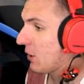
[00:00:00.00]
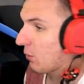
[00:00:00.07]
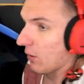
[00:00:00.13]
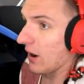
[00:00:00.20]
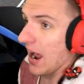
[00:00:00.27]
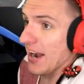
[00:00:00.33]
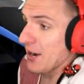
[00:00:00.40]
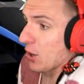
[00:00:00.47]

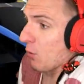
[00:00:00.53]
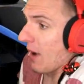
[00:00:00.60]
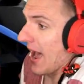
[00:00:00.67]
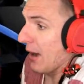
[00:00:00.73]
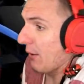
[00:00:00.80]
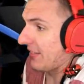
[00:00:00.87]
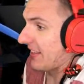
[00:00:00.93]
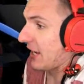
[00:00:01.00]
We're
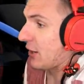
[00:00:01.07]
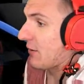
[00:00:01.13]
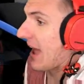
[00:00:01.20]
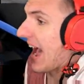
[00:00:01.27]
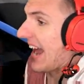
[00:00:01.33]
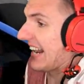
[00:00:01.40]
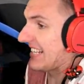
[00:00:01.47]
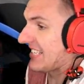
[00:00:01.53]
underway with the
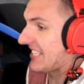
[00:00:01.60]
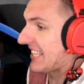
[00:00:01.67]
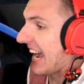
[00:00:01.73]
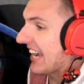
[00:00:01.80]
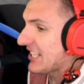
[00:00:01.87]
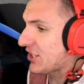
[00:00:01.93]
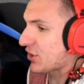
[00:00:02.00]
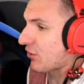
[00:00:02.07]
United
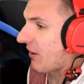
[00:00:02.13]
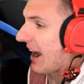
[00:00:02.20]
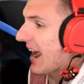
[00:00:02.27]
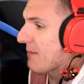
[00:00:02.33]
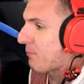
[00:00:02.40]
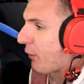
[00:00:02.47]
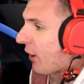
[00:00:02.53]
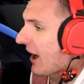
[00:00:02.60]
States
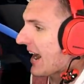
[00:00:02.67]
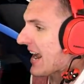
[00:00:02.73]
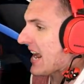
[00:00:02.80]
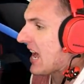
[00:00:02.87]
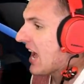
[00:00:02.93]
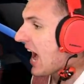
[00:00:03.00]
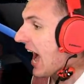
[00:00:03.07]
Grand Prix.